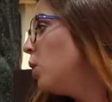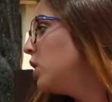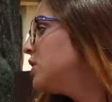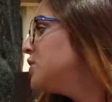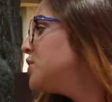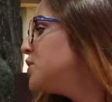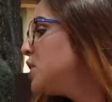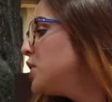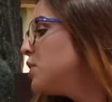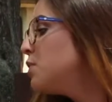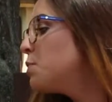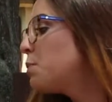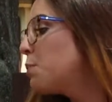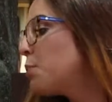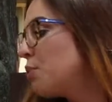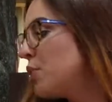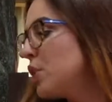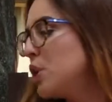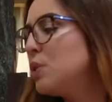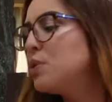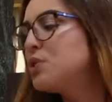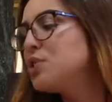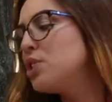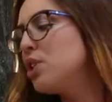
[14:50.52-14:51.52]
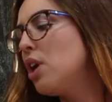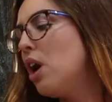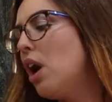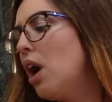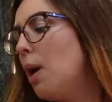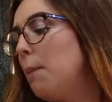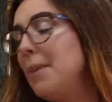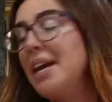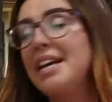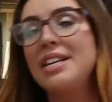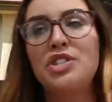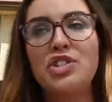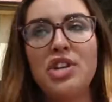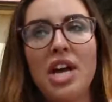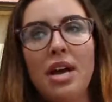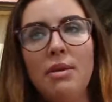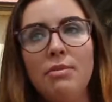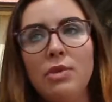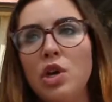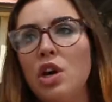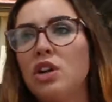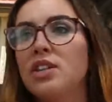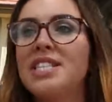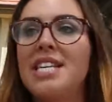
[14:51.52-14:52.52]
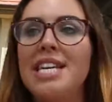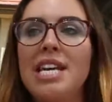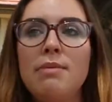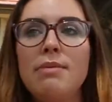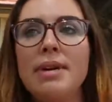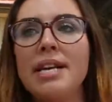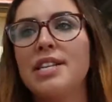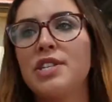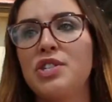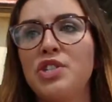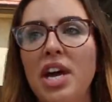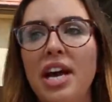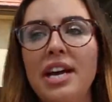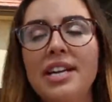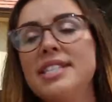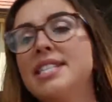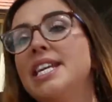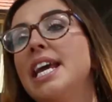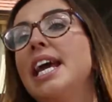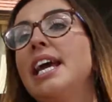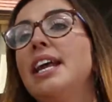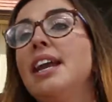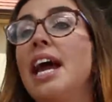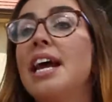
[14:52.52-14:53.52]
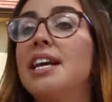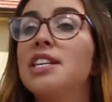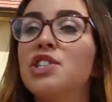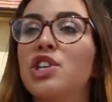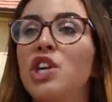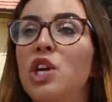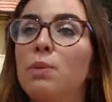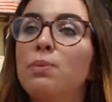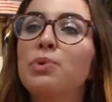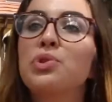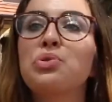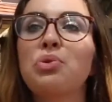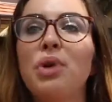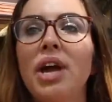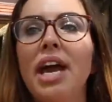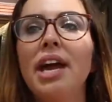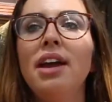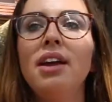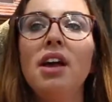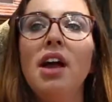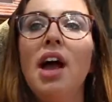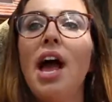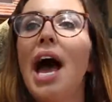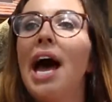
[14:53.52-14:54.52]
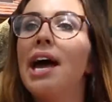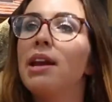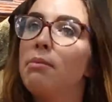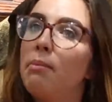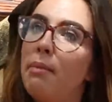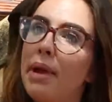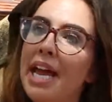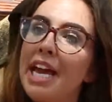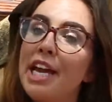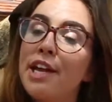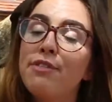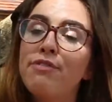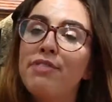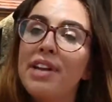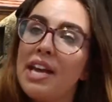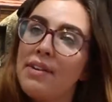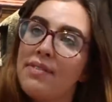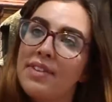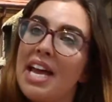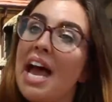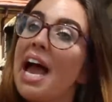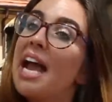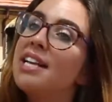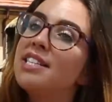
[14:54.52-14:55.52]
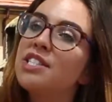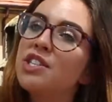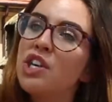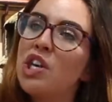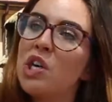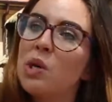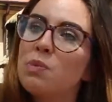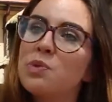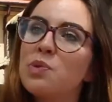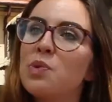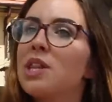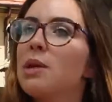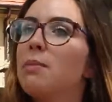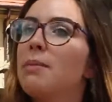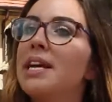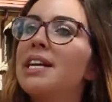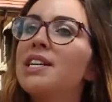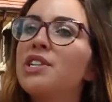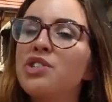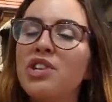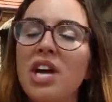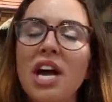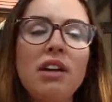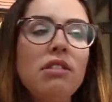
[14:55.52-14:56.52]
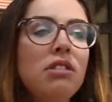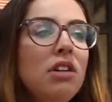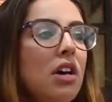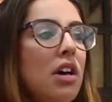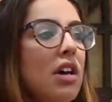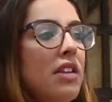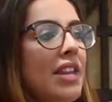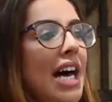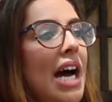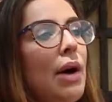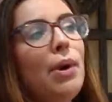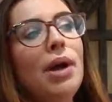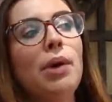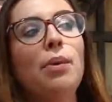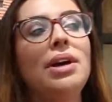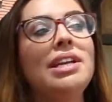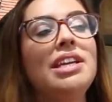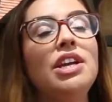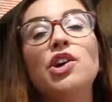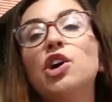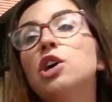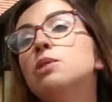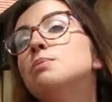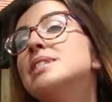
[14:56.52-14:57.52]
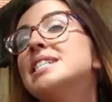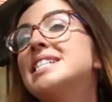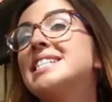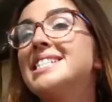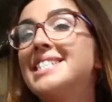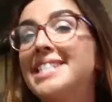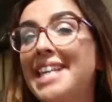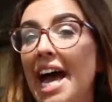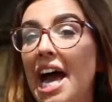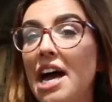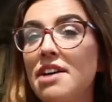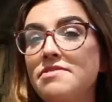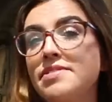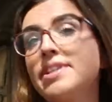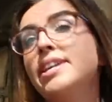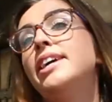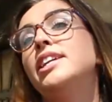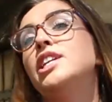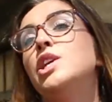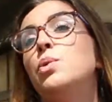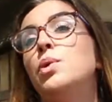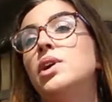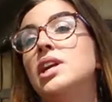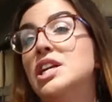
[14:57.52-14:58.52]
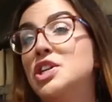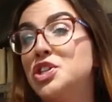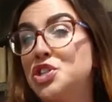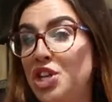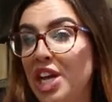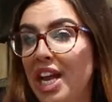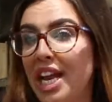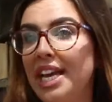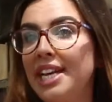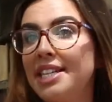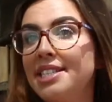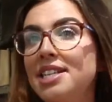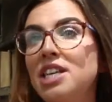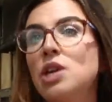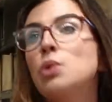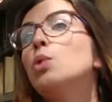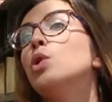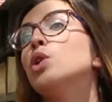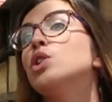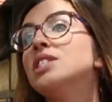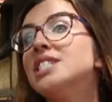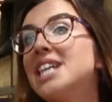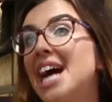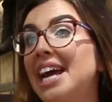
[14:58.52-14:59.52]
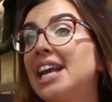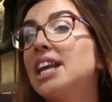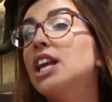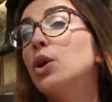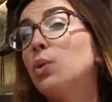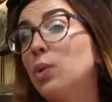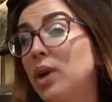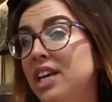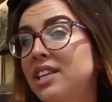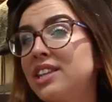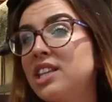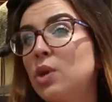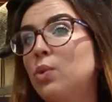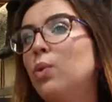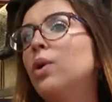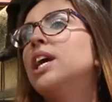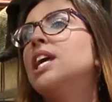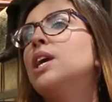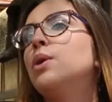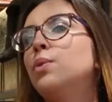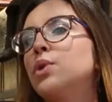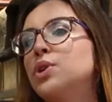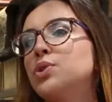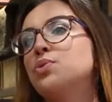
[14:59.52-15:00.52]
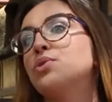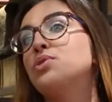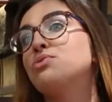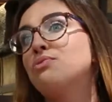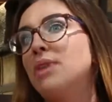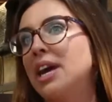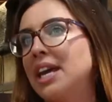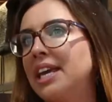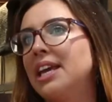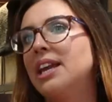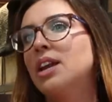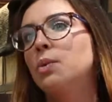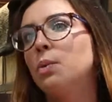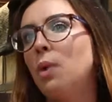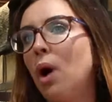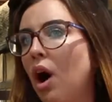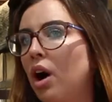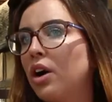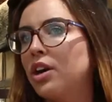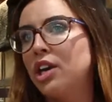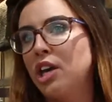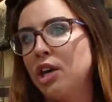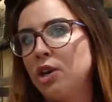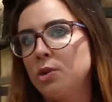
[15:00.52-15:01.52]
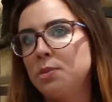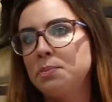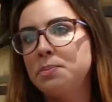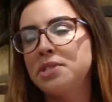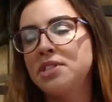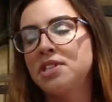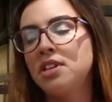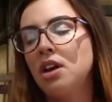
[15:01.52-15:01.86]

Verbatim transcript: Once you've brewed your mixture, your tea mixture, take an ice cube tray and make flavoured ice cubes with the mixture. That way when you come to serve it and you want to chill it, you won't dilute it the way you would with regular water cubes.